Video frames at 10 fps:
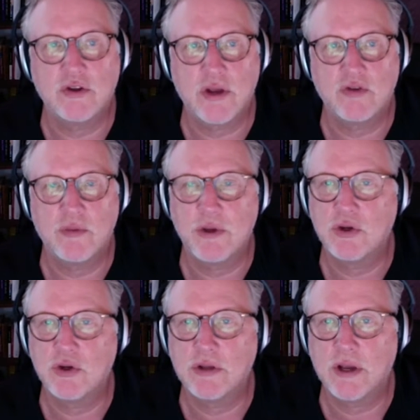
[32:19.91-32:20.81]

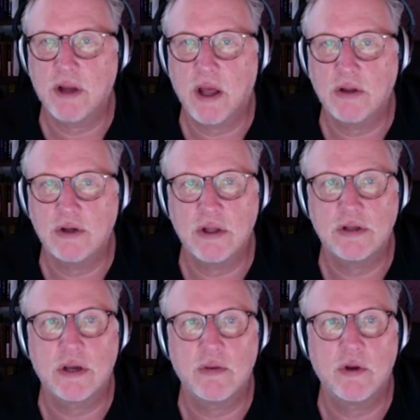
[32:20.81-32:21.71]
transformational technology
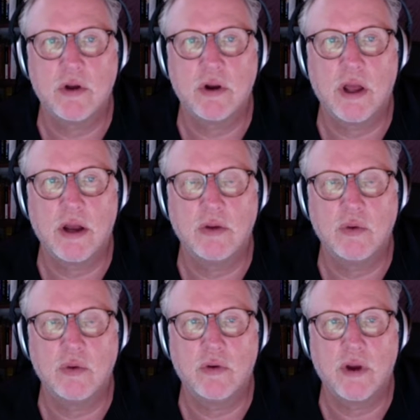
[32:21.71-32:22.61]
that's coming online in the
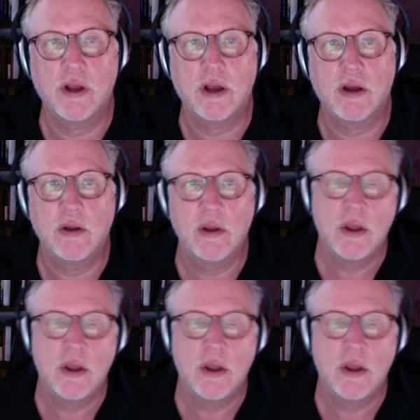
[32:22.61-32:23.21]
world right now.